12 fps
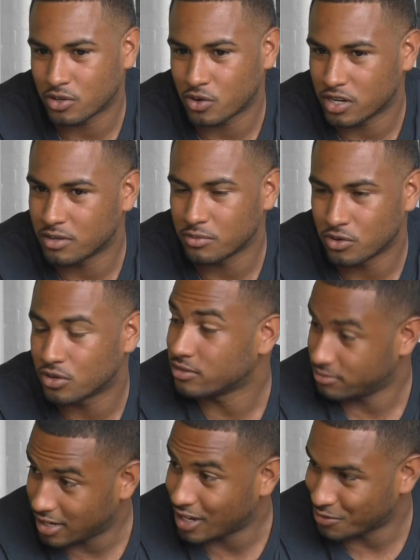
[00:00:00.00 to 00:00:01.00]
creating more
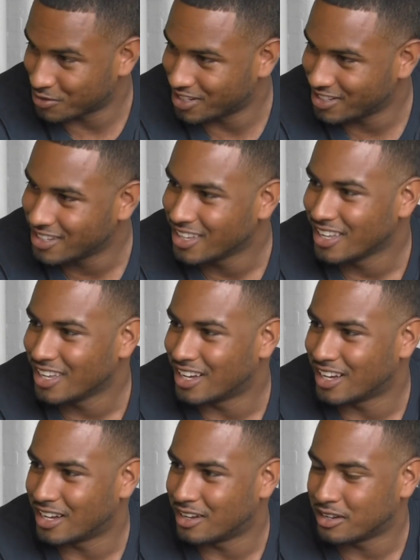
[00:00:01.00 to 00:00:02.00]
equity,
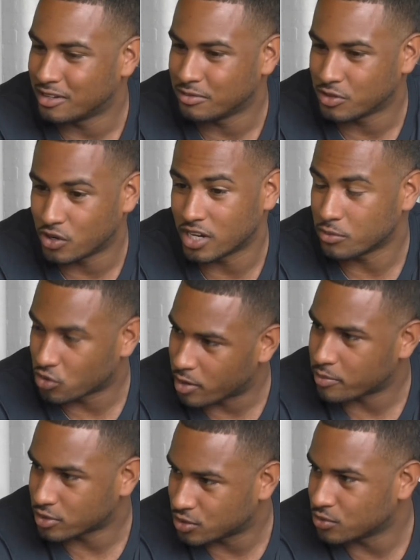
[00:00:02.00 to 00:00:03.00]
creating more
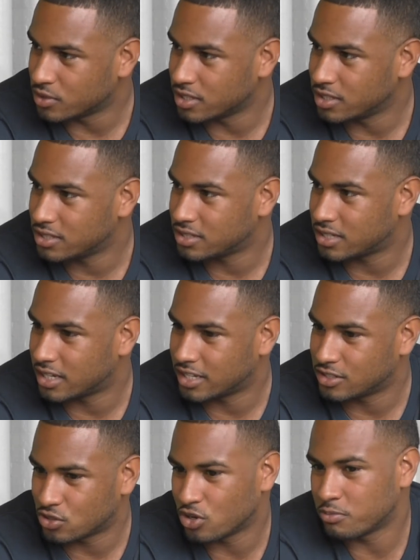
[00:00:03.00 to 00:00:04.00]
opportunities,
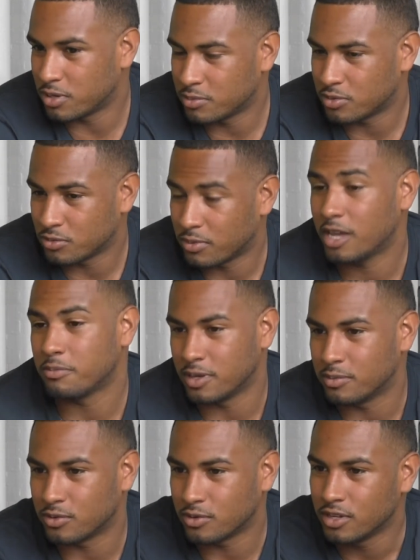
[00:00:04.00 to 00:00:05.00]
and showing people, my
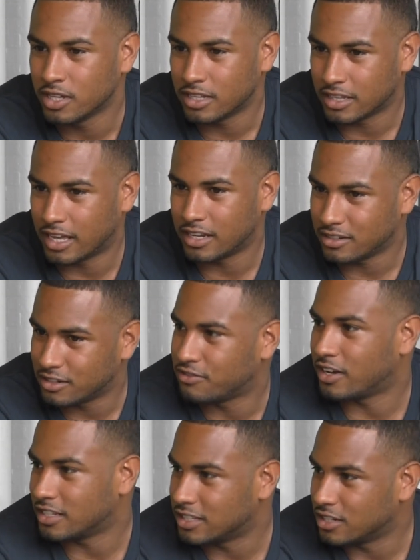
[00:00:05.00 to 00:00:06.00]
people, that if
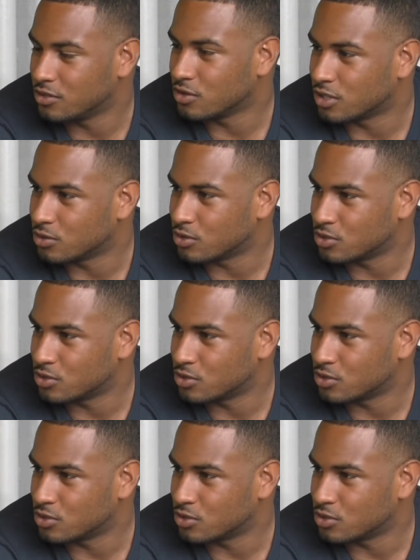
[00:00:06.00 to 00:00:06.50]
I did it, you can do it